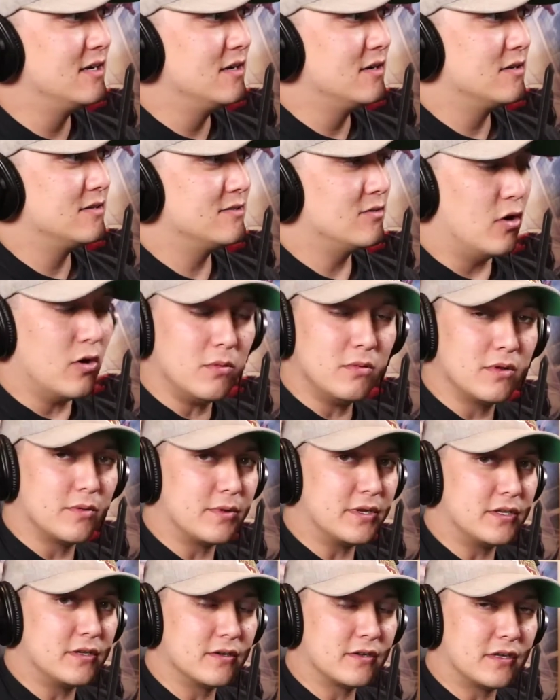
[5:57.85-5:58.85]
normally we
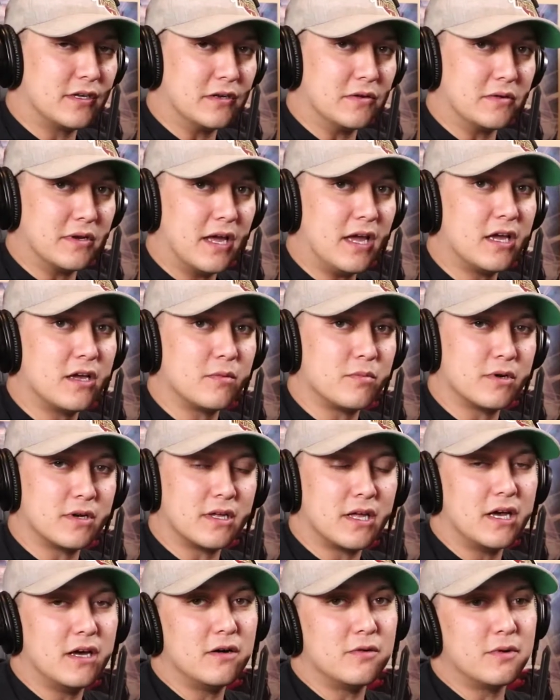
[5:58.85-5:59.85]
do Q&A, but
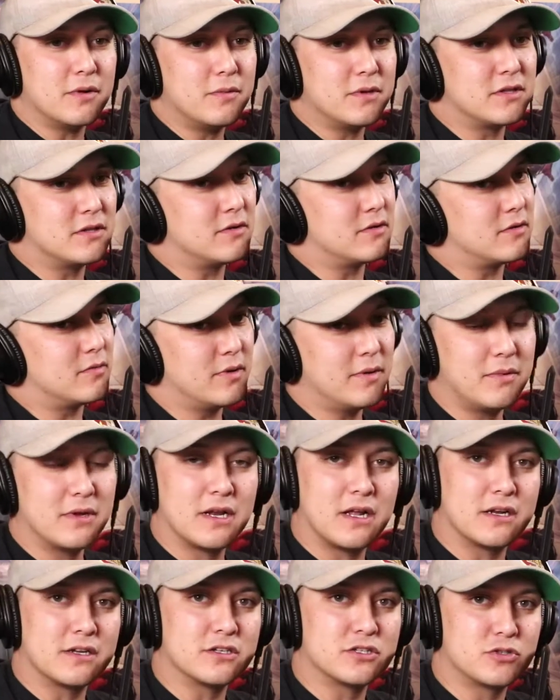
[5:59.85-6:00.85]
hell, we've been
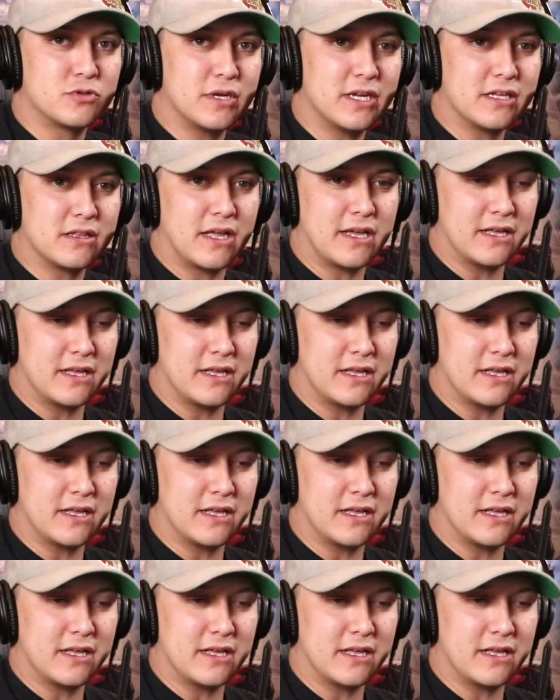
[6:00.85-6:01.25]
on a streak lately